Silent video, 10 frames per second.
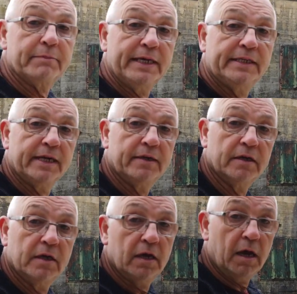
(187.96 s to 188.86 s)
meeting
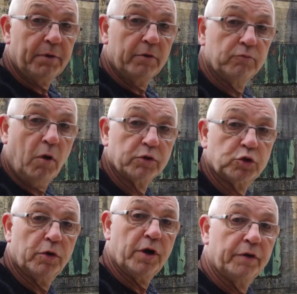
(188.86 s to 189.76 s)
about what
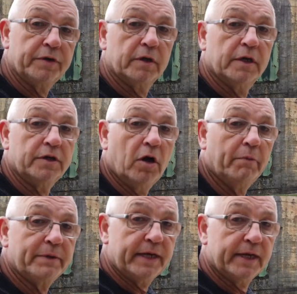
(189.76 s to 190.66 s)
was going on at
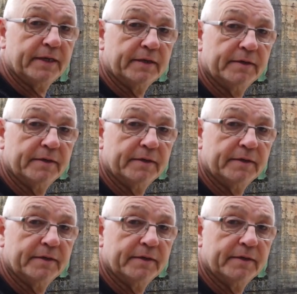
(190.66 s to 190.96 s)
Normandy.